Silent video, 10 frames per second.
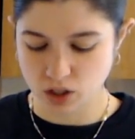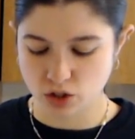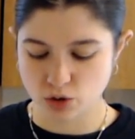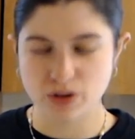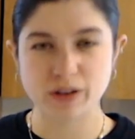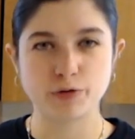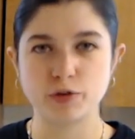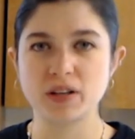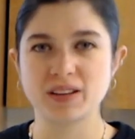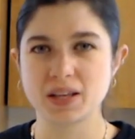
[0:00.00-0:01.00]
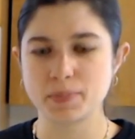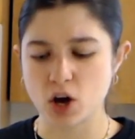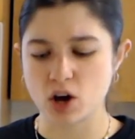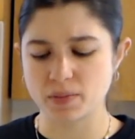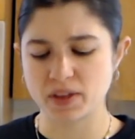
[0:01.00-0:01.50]
So you can feel in the
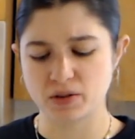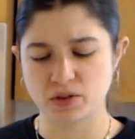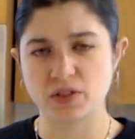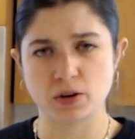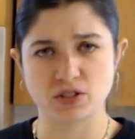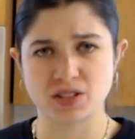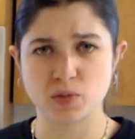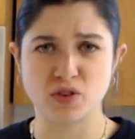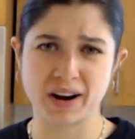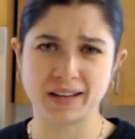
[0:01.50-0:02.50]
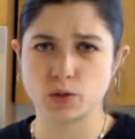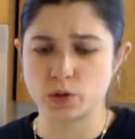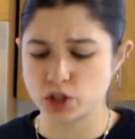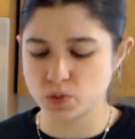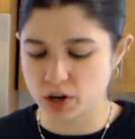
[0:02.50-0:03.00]
bottom there that there's some grains. We
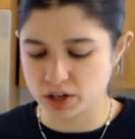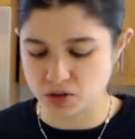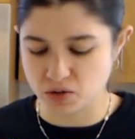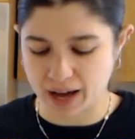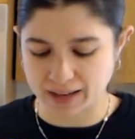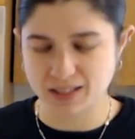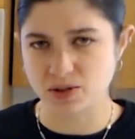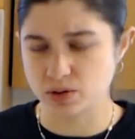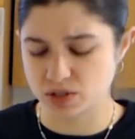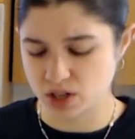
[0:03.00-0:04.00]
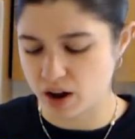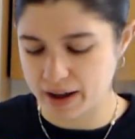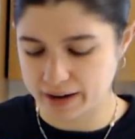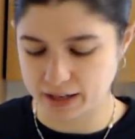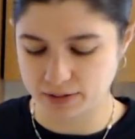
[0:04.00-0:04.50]
just want to do that until there's not
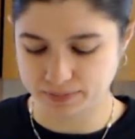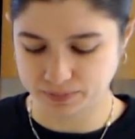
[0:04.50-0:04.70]
any.